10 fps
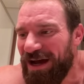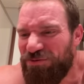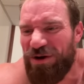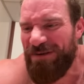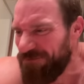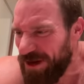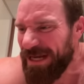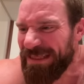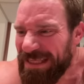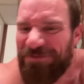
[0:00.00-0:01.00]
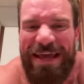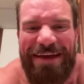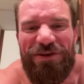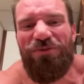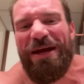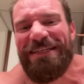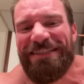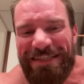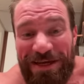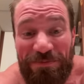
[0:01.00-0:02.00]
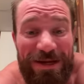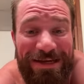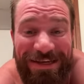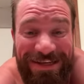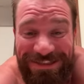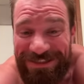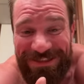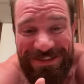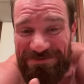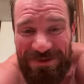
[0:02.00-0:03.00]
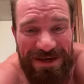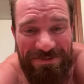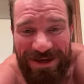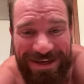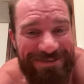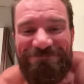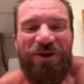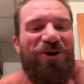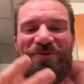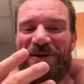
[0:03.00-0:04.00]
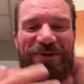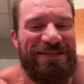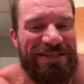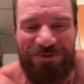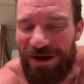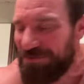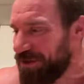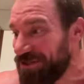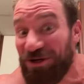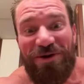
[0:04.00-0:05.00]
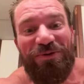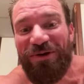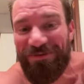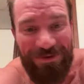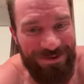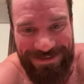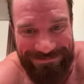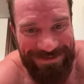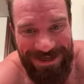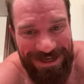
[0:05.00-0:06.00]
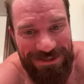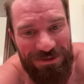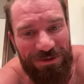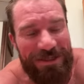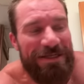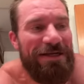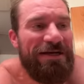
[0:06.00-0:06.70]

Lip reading: I want to fucking lift heavy weights and get big. It's just something in my head. Call me a basic white bitch. Call me whatever you want. I enjoy it.